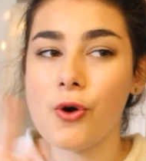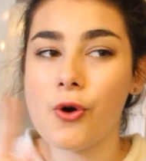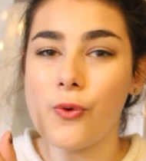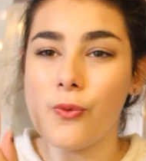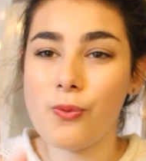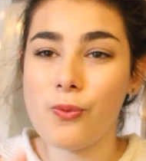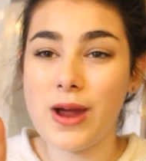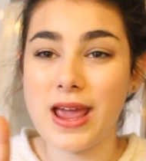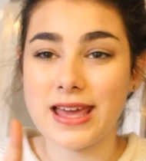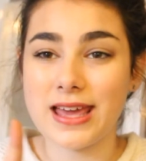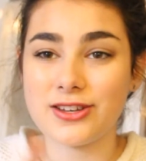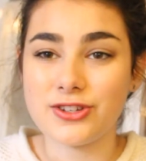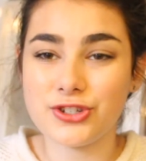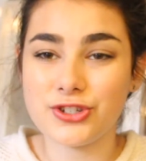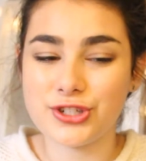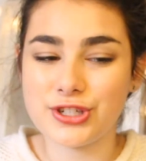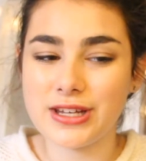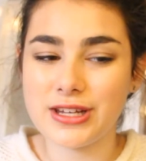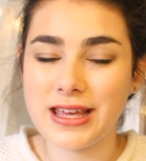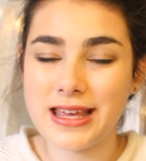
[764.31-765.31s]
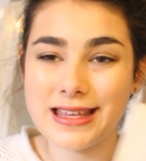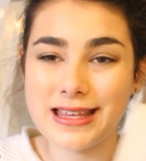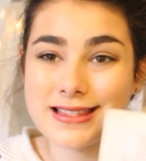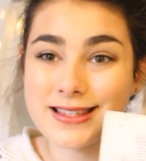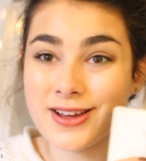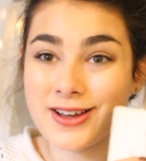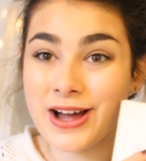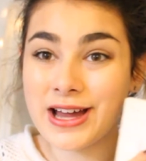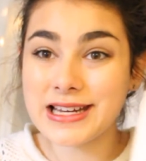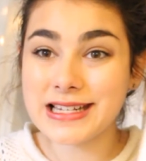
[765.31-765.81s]
which
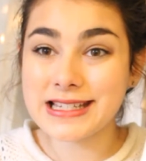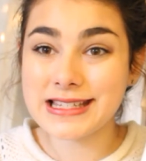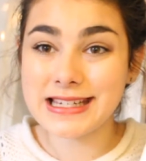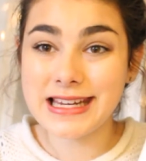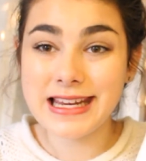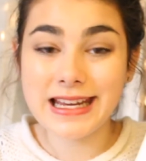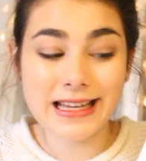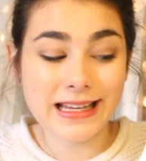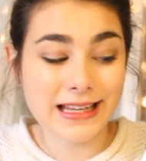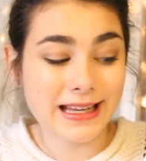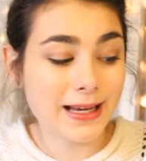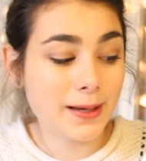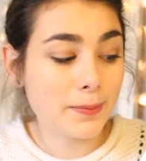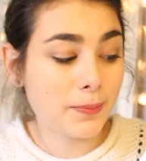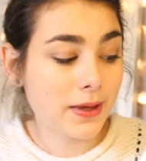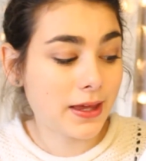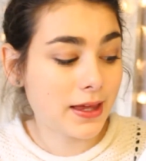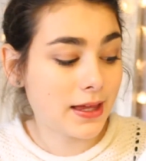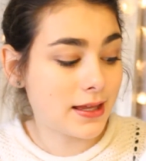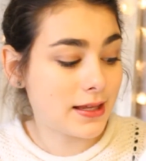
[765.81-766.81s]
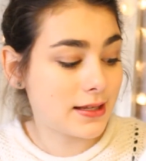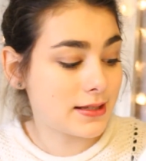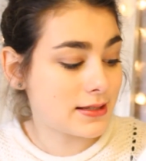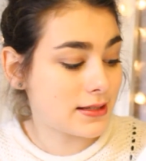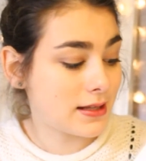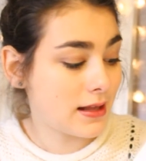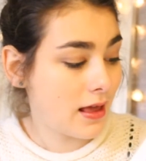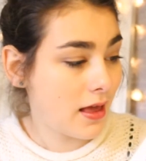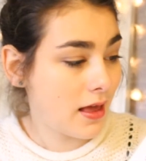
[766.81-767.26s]
kind of sneakily, because